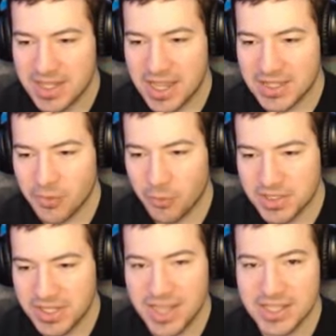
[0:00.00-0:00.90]
as there
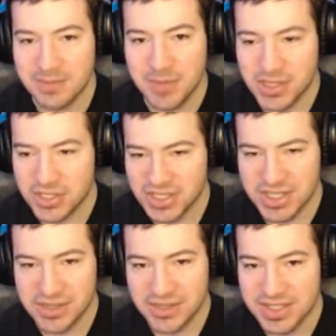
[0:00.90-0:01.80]
wasn't as much
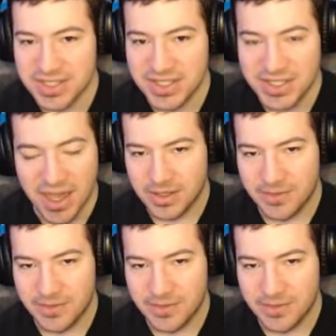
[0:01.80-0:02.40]
DLC stuff.